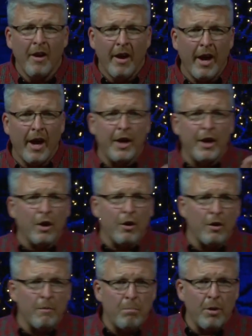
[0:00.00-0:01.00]
And it
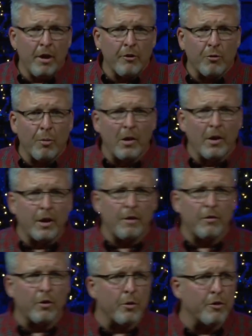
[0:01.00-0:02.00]
could be as we look at
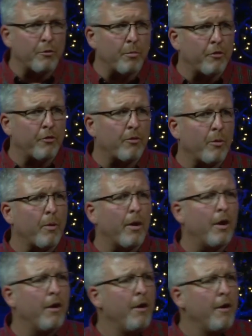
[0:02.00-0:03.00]
the Christmas story,